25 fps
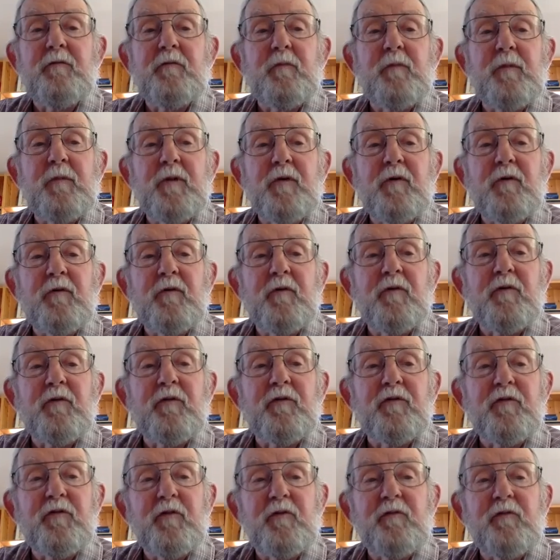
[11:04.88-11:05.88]
have been over to the
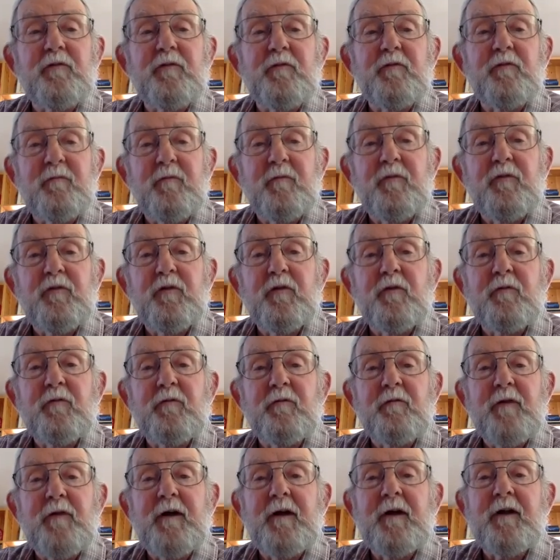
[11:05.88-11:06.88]

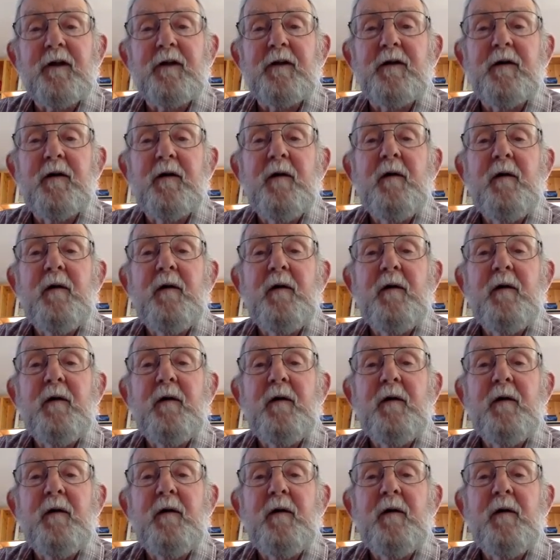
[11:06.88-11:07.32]
Silver Valley.